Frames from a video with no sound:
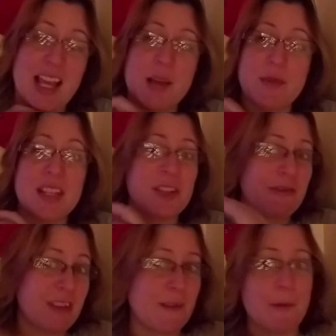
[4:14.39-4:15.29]
I mean, this
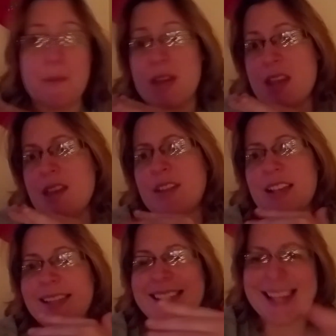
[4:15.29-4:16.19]
could even be
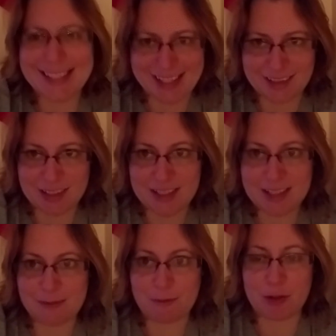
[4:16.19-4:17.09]
like
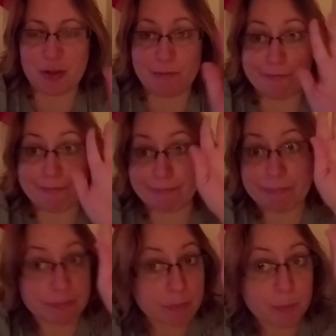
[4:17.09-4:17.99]
seasickness, which,
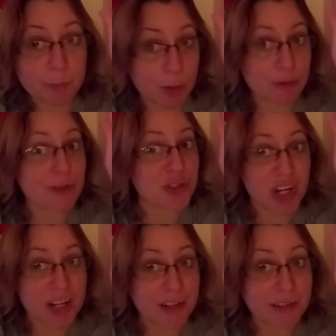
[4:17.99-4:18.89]
poster
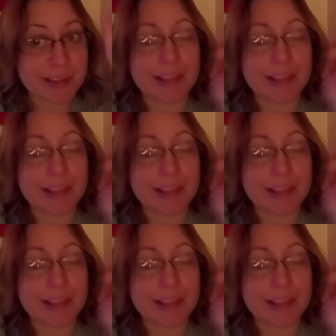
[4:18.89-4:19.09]
child.